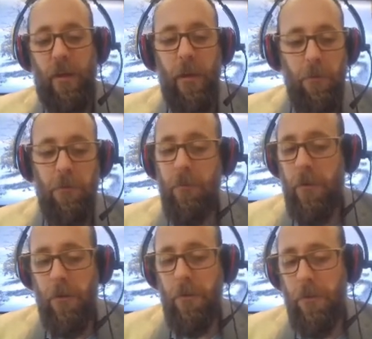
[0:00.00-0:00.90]

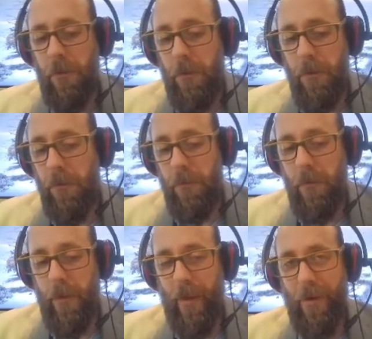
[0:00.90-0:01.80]

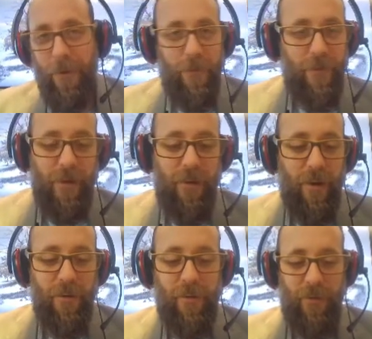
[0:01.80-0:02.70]
I know you've seen
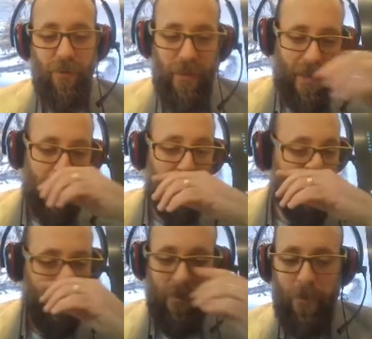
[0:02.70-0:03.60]
dogs do that.
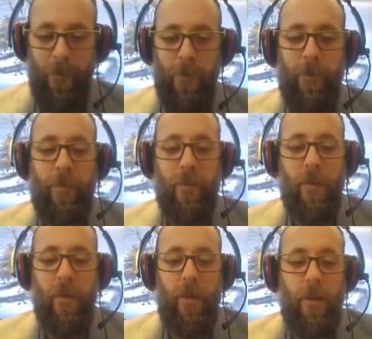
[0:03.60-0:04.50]

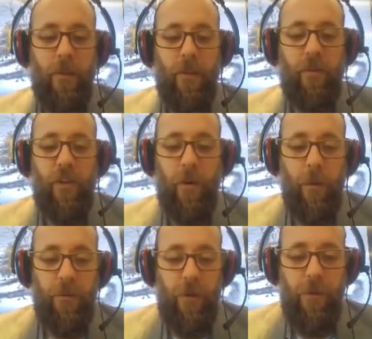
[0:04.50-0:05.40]
The
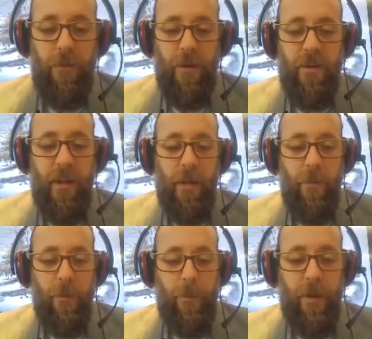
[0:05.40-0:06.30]
general tone of the
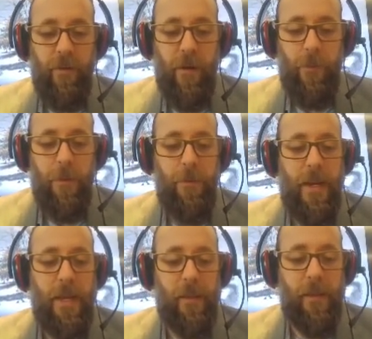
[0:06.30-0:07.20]
team picked up
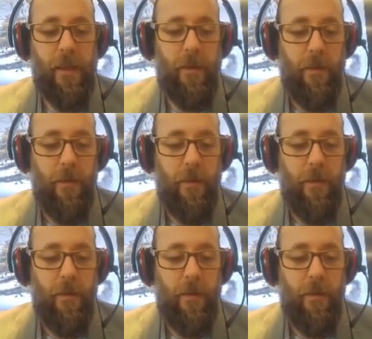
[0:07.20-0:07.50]
immediately.